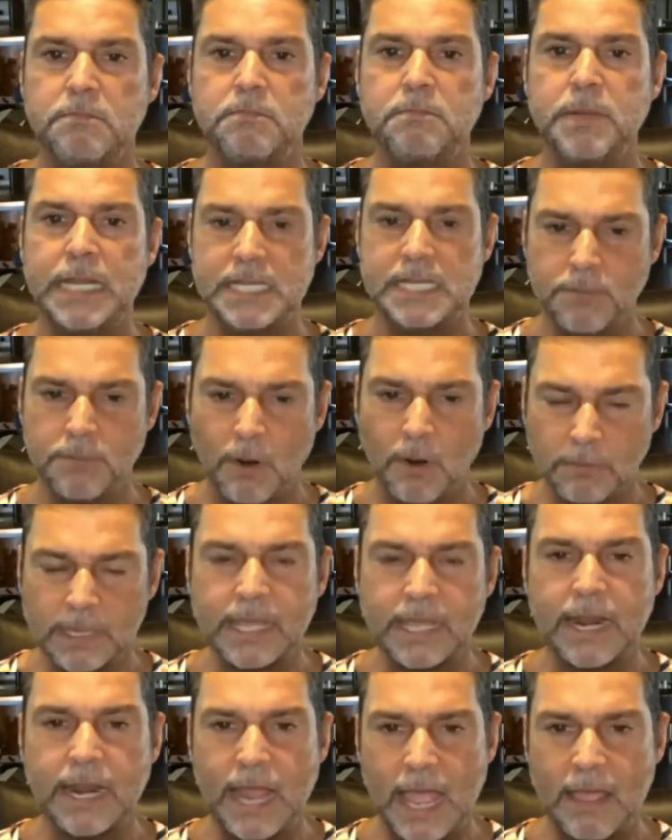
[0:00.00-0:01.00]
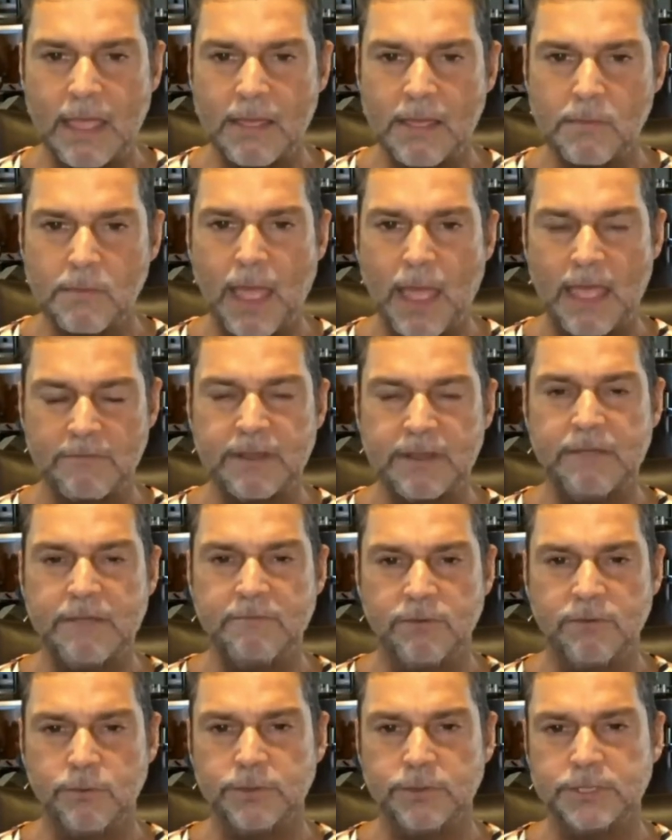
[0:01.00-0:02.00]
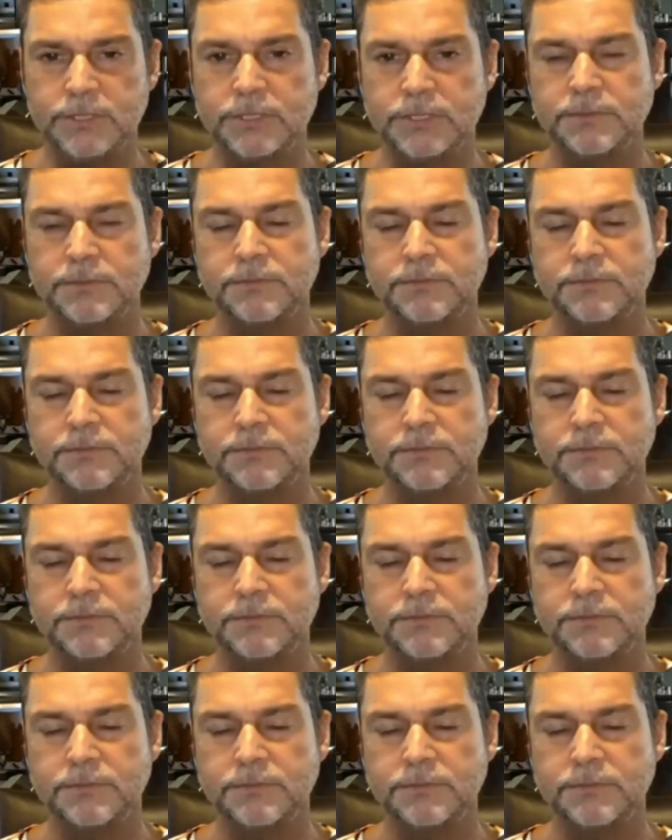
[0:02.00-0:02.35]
but it's probably going to have an influence.